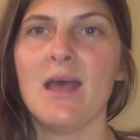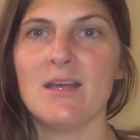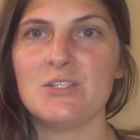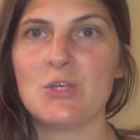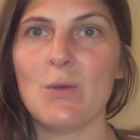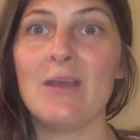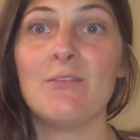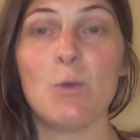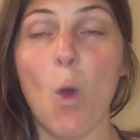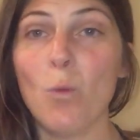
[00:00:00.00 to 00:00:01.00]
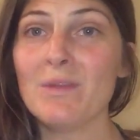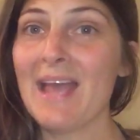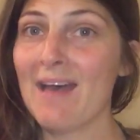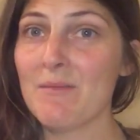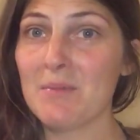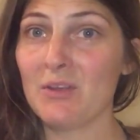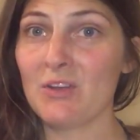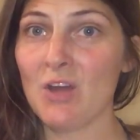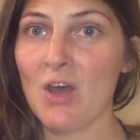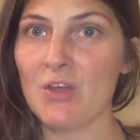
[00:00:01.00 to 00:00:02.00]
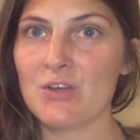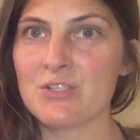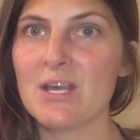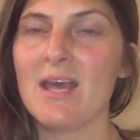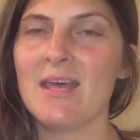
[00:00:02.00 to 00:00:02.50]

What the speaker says: And so if you only have $1 million,